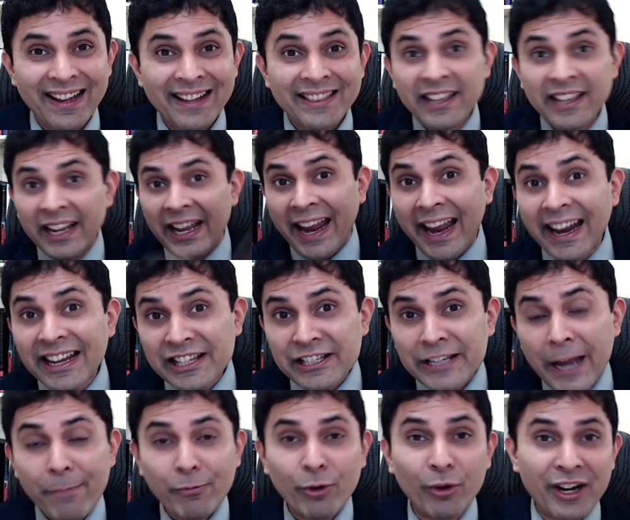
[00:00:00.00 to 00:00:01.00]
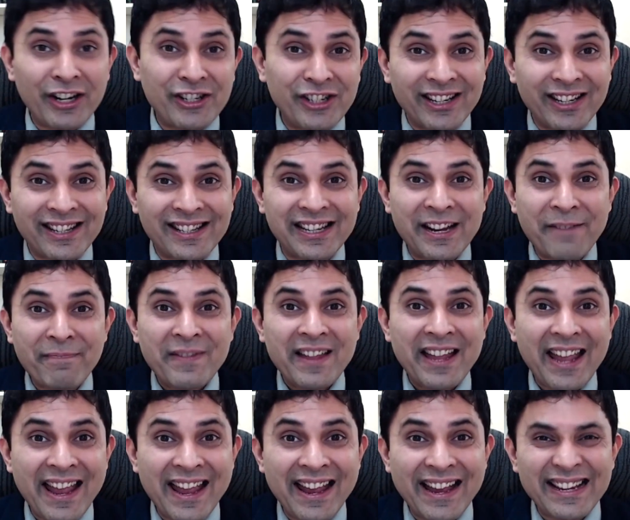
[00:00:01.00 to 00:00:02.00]
The 8th step to riches
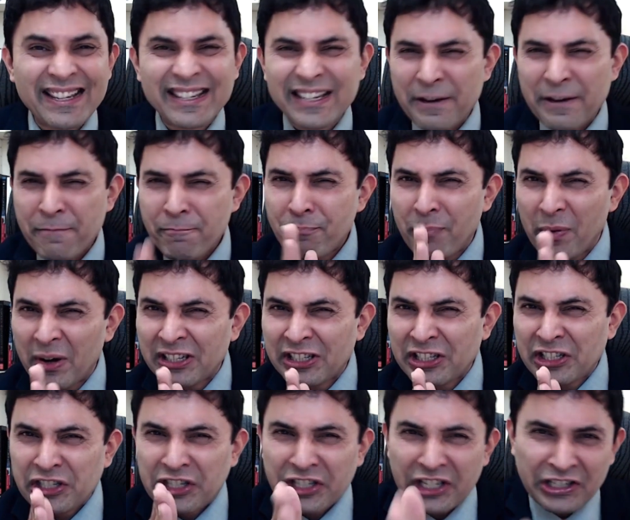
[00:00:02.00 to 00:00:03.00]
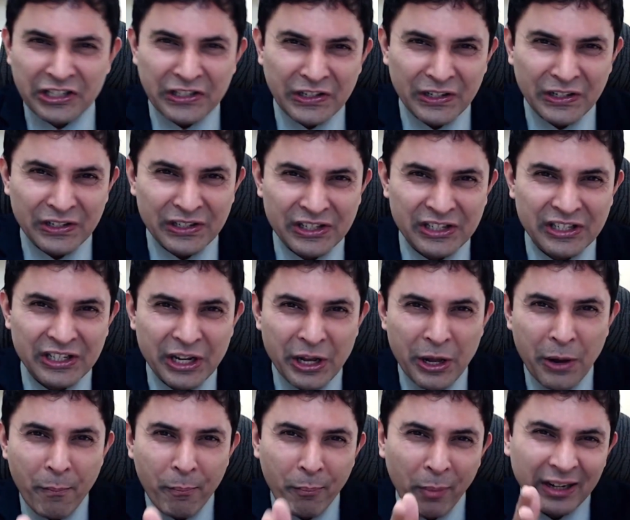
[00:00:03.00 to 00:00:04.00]
is persistence.
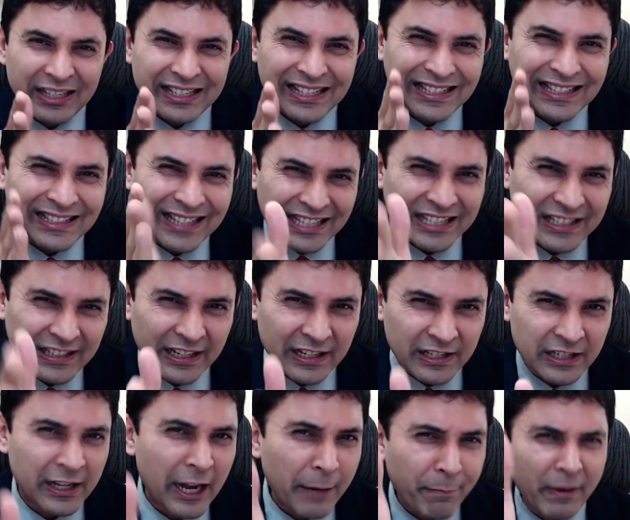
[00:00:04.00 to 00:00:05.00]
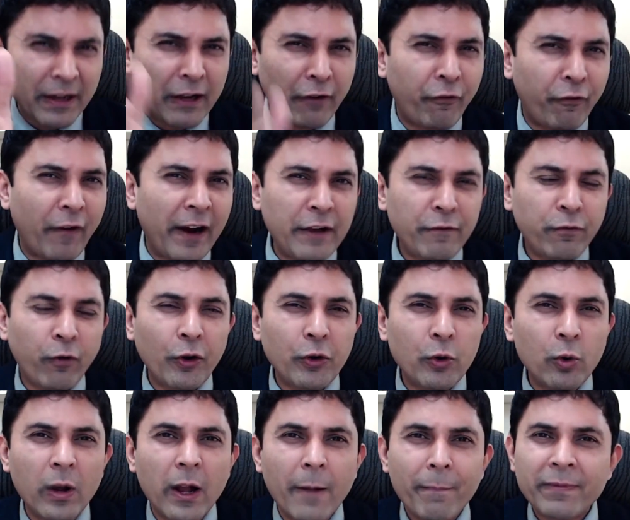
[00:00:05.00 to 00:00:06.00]
Persistence. Let me define for
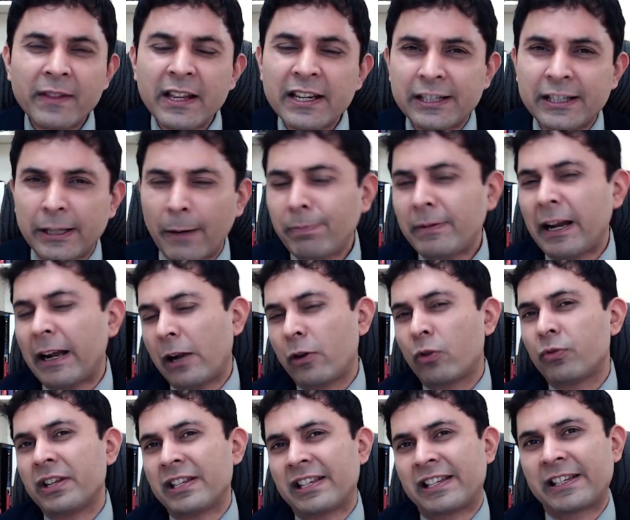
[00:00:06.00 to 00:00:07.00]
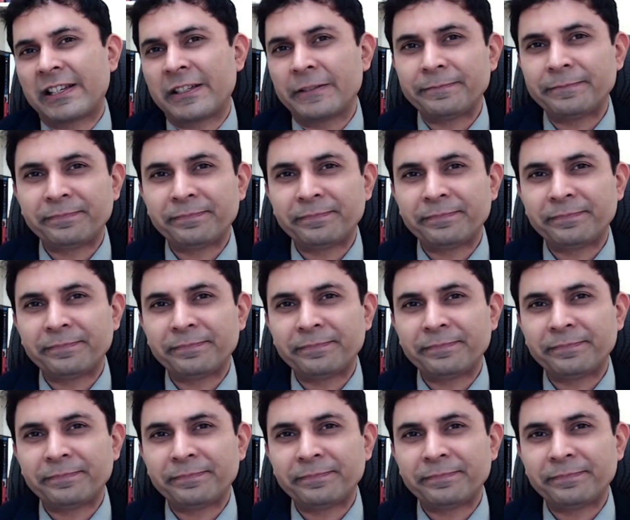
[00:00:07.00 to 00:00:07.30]
you the subtitle to this.